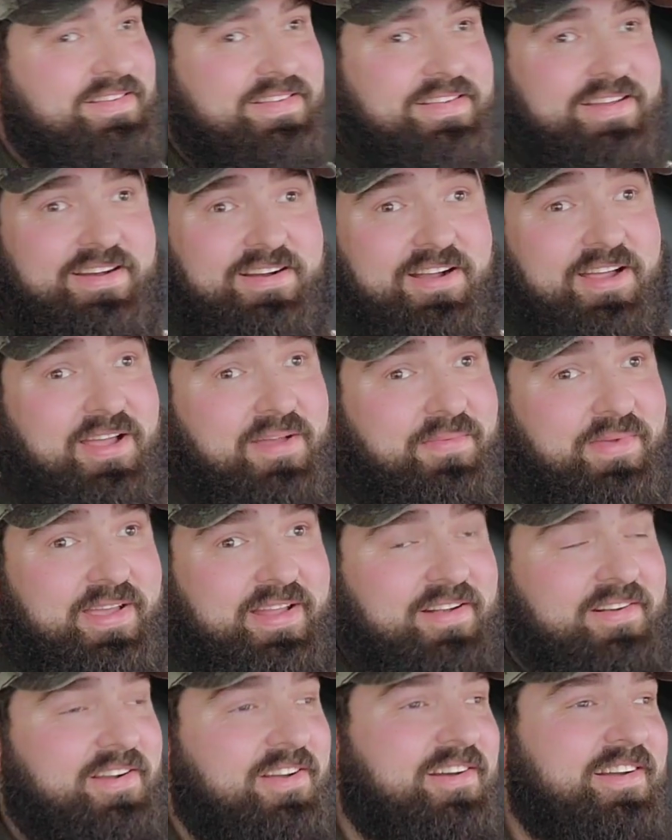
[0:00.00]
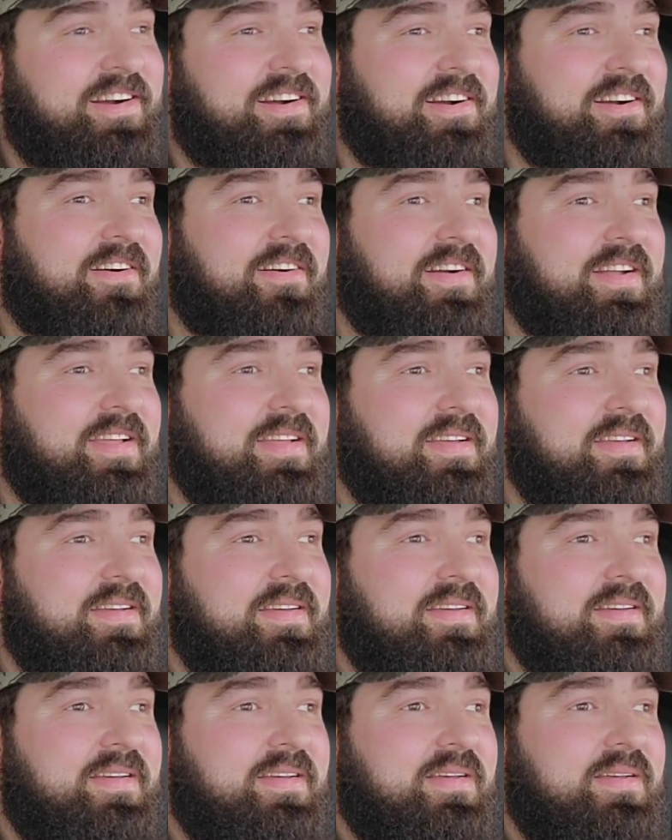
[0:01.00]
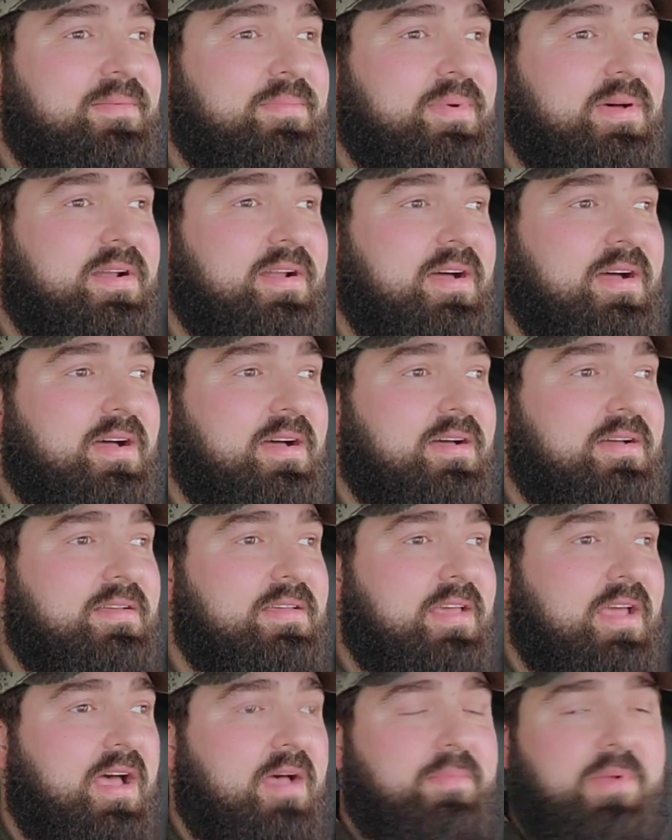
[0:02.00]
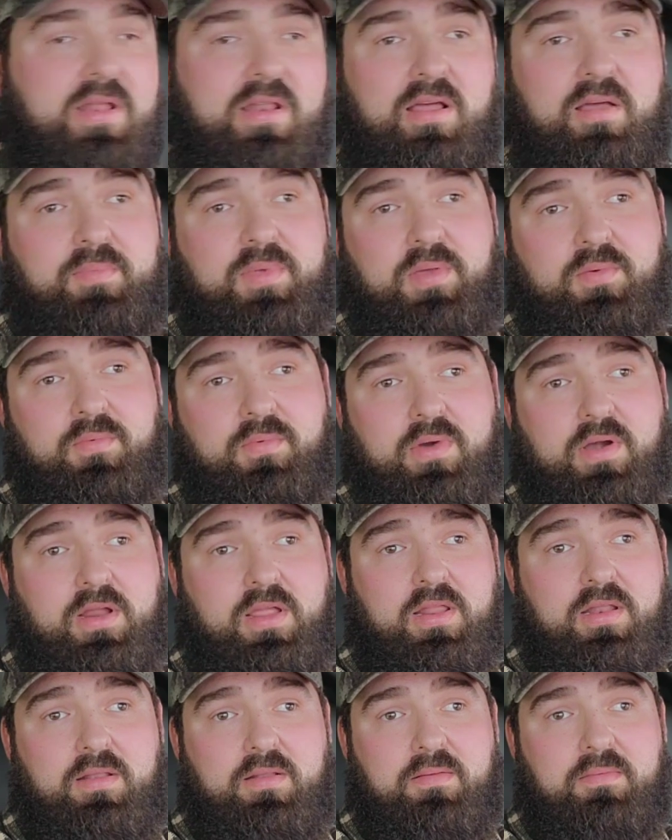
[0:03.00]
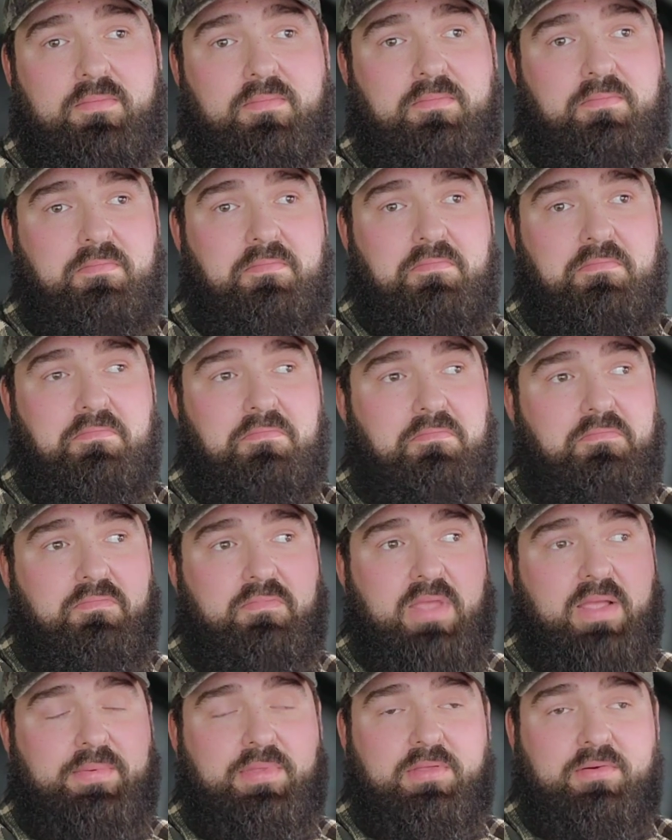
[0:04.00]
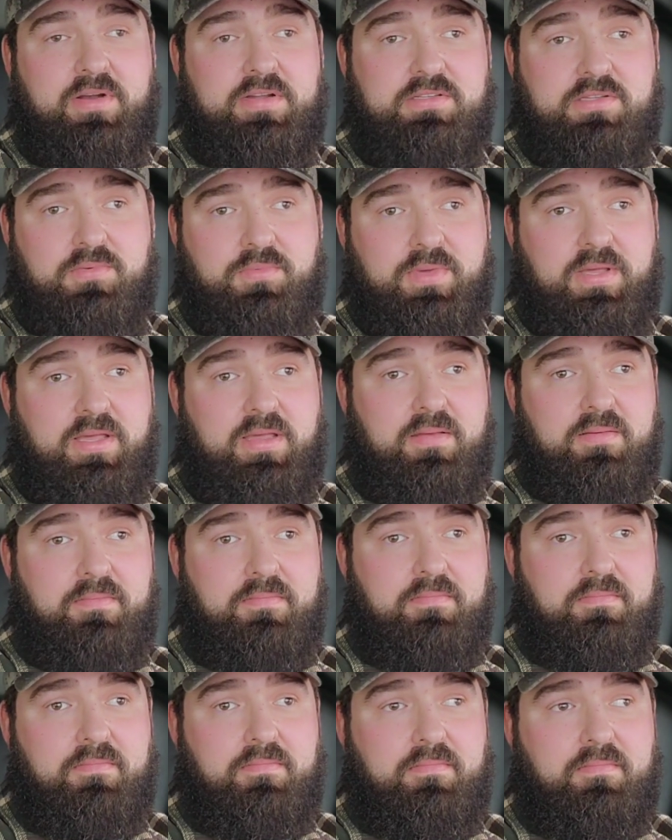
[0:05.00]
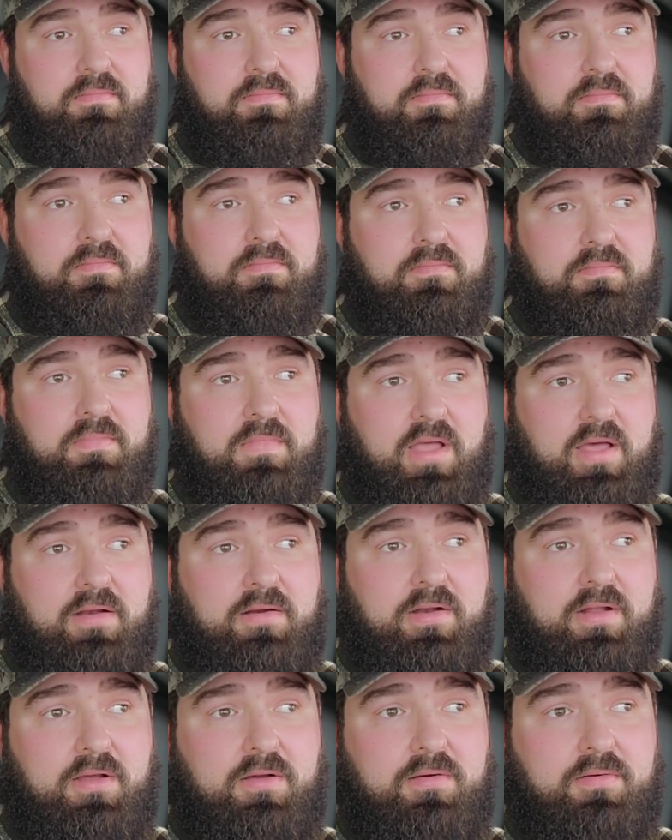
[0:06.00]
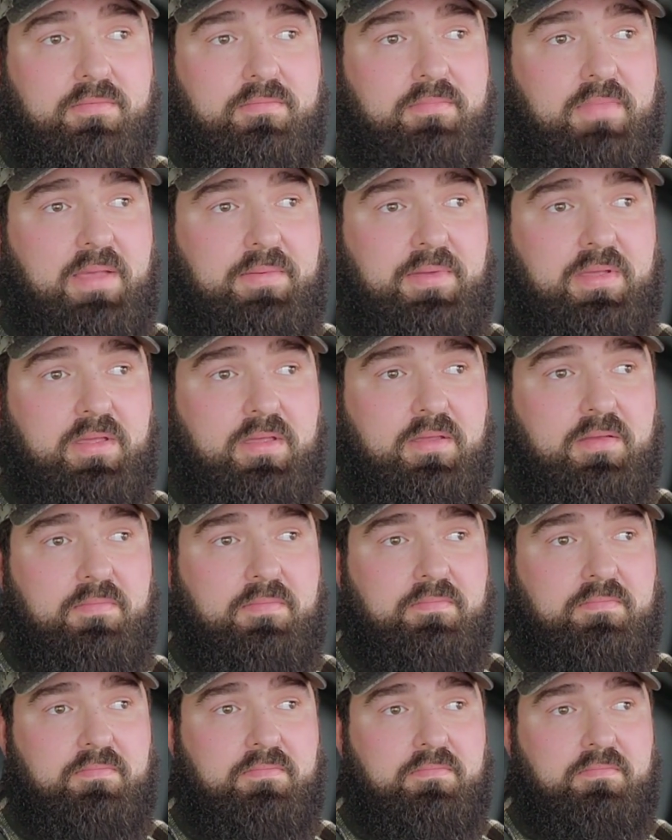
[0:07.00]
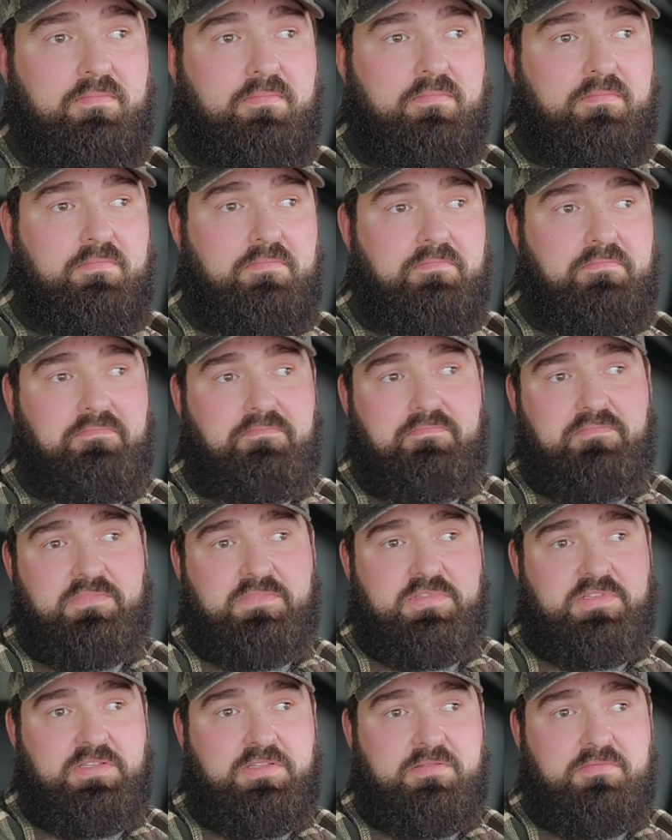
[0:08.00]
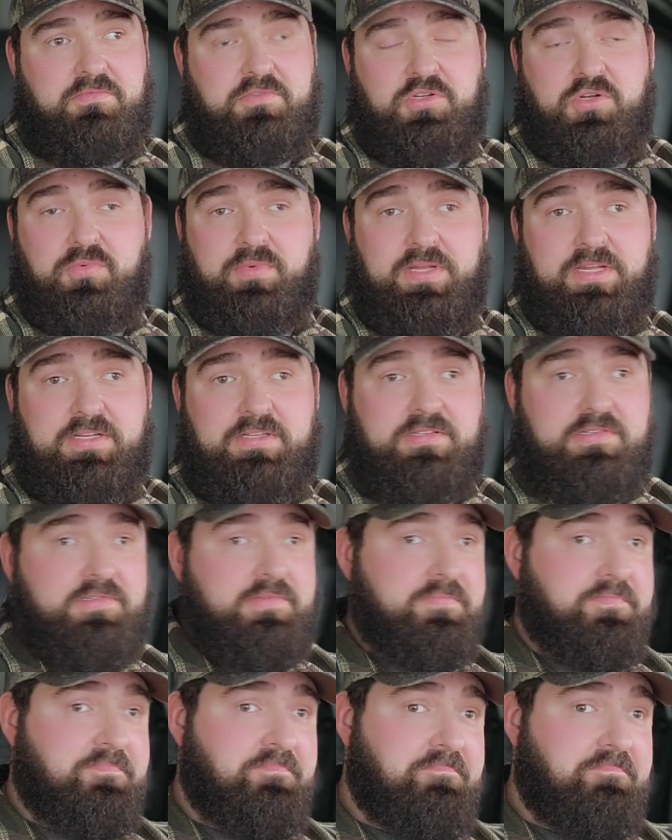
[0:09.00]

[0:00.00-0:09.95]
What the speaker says: Here I am getting angry already. But, yeah, I might not be working maybe the rest of the week. I don't know, maybe 2 weeks.